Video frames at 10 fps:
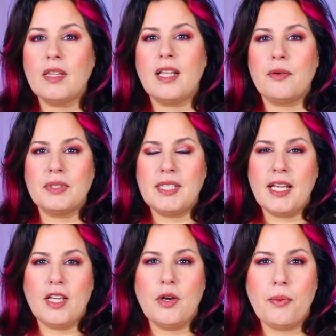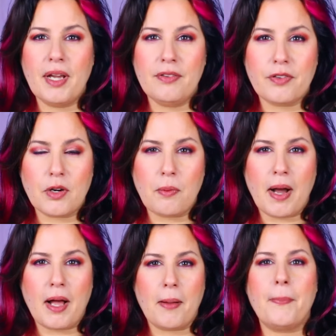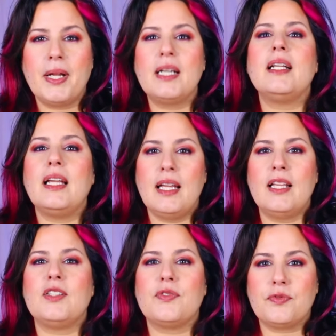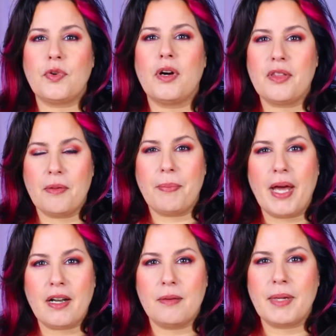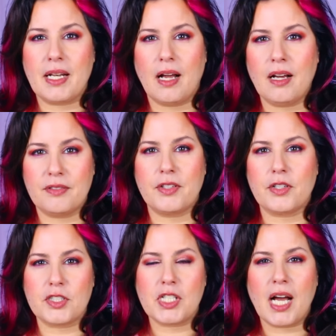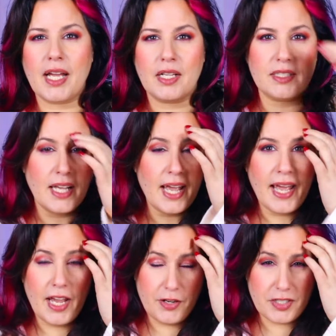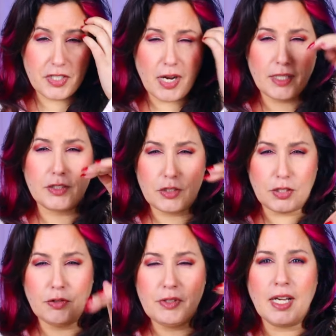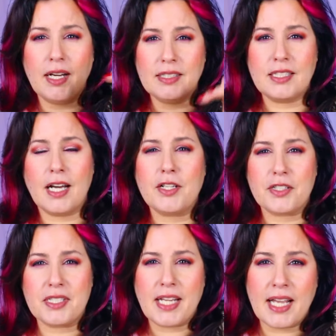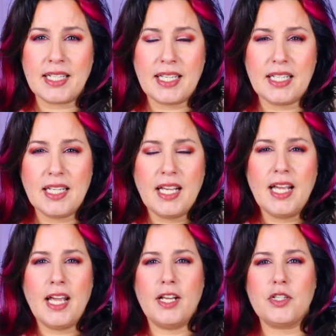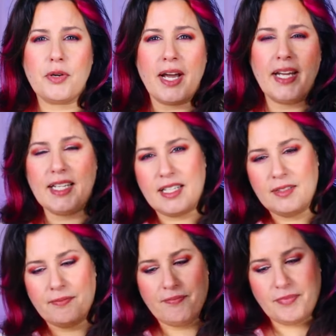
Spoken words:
that will take you away for a while, but it is for the betterment of your child, and your child's too young to understand it and trying it.